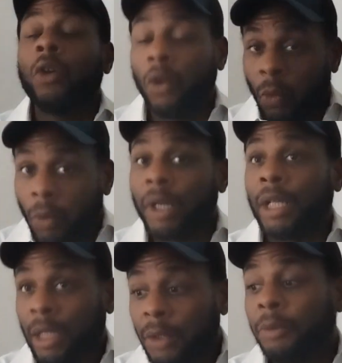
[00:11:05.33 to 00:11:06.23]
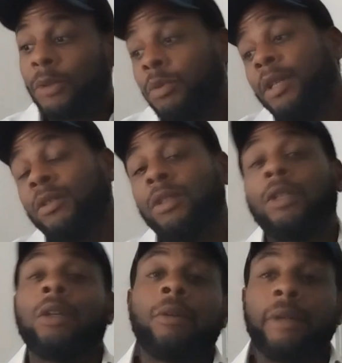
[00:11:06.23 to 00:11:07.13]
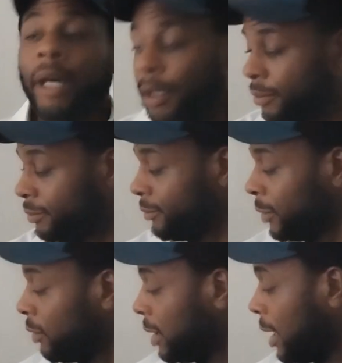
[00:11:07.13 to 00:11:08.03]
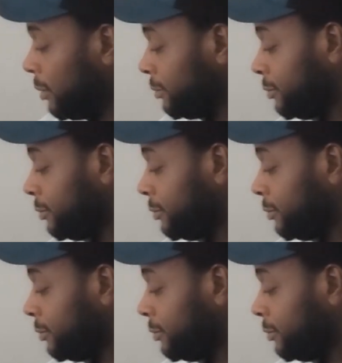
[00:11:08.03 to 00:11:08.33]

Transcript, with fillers: when he was president, no doubt, no doubt